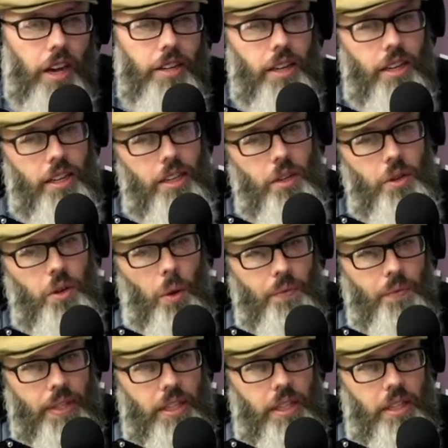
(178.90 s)
Uh, you
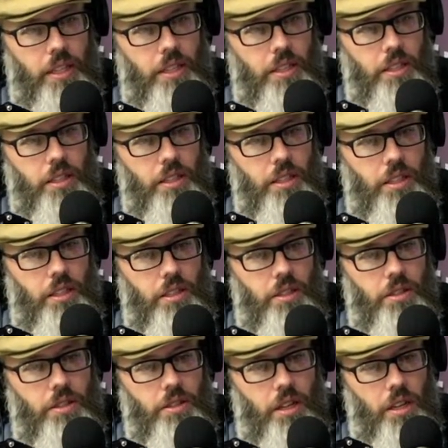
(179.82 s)
opened the
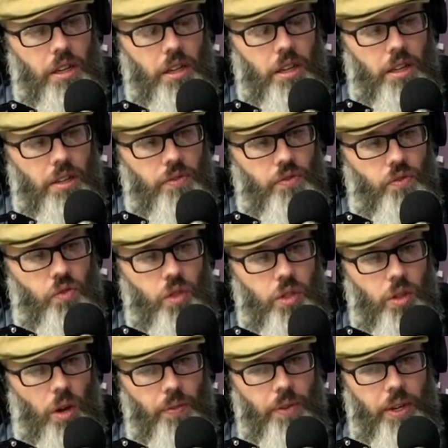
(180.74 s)
the um,
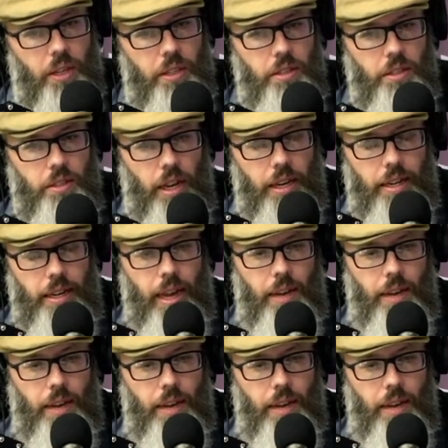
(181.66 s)
sermon on Sunday